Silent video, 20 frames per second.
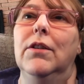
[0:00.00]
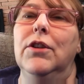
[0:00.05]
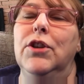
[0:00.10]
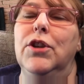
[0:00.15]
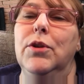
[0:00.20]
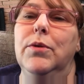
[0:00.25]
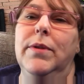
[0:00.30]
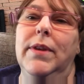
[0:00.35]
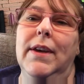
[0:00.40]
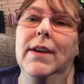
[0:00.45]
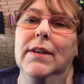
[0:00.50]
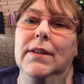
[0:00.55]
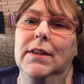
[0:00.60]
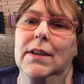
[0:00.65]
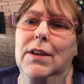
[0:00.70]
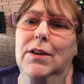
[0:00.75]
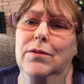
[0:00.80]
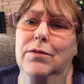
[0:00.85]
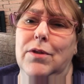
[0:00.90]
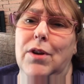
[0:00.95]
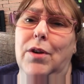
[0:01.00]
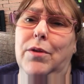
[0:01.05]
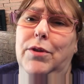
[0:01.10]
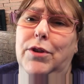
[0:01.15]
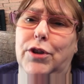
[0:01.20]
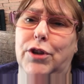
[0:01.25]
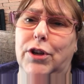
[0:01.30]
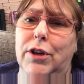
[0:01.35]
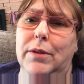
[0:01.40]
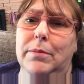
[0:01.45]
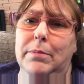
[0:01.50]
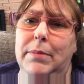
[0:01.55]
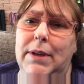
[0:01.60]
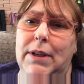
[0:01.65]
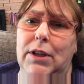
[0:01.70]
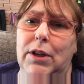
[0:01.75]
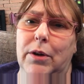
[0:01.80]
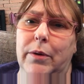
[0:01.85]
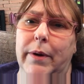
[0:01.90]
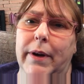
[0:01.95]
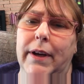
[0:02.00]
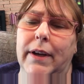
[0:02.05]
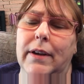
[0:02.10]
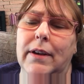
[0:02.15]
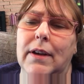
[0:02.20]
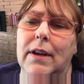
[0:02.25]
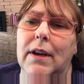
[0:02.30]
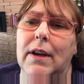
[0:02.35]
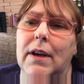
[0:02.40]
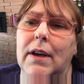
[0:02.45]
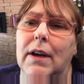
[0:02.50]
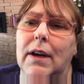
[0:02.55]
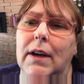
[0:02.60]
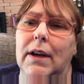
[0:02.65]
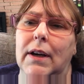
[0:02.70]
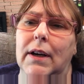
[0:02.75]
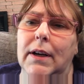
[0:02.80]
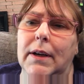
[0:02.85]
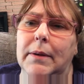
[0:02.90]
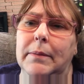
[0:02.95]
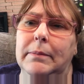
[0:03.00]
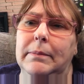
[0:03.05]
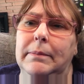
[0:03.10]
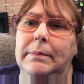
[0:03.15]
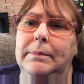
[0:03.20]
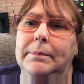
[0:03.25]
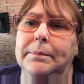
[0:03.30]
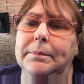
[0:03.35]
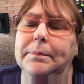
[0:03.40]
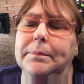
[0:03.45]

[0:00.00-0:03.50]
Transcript: do things that you know you shouldn't be doing. Um,